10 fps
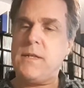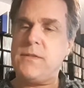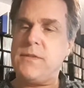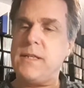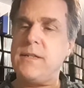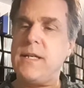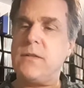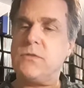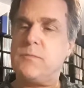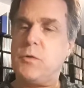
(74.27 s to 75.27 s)
San
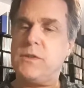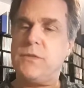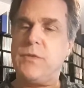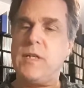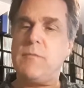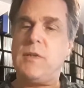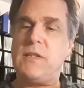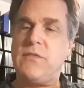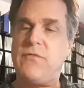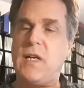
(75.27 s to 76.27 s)
Diego Sports Arena,
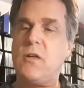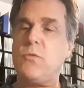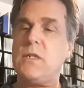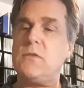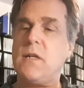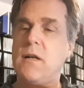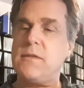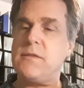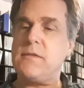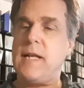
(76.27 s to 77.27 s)
plus Farewell
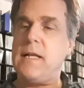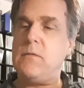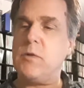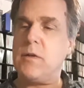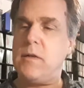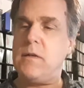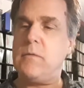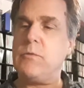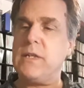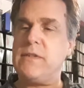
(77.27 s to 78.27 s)
Concert Albert Hall,
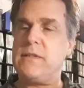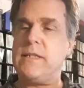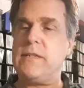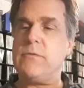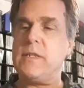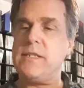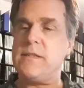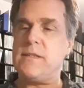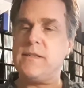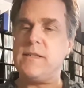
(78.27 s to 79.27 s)
previously
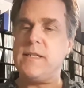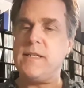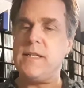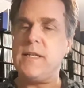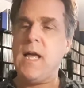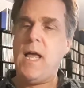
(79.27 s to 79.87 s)
unreleased on CD.